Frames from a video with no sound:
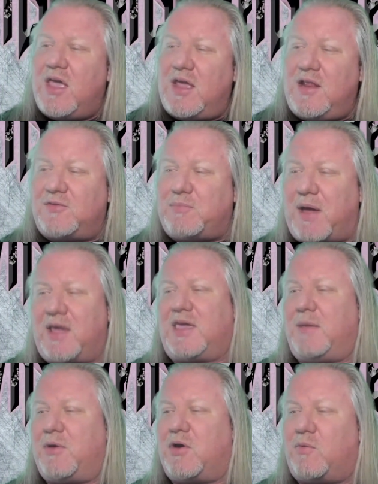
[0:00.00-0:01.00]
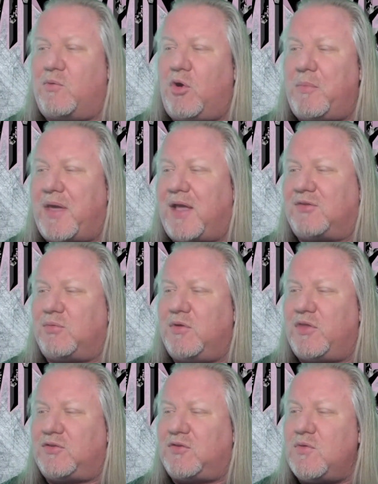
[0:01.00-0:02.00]
It is My Chemical Romance
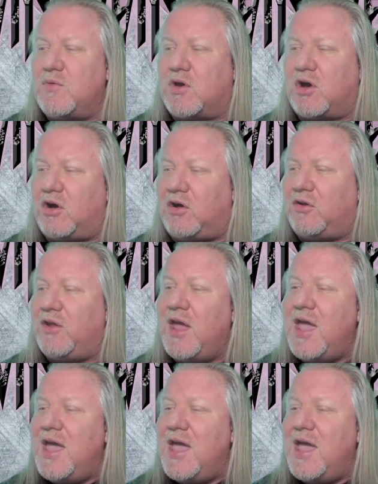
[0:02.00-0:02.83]
with a tune called